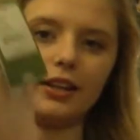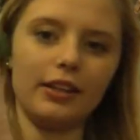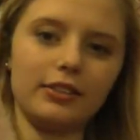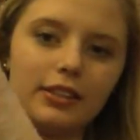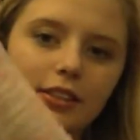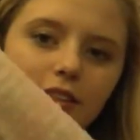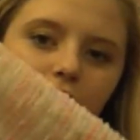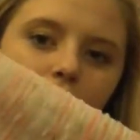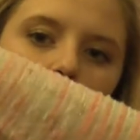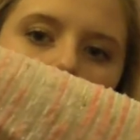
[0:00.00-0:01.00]
is this
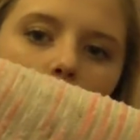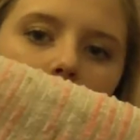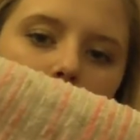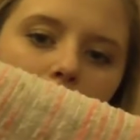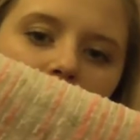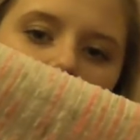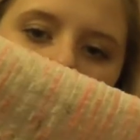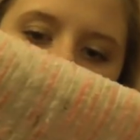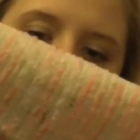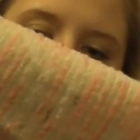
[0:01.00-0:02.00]
white,
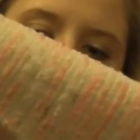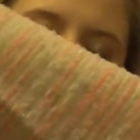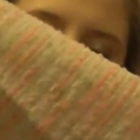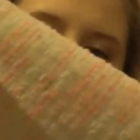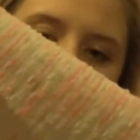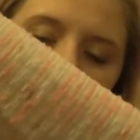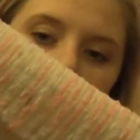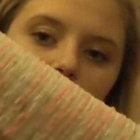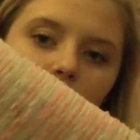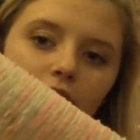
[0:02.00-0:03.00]
pink, and gold
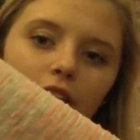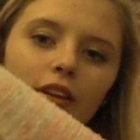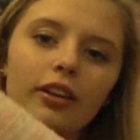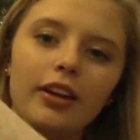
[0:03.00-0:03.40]
material.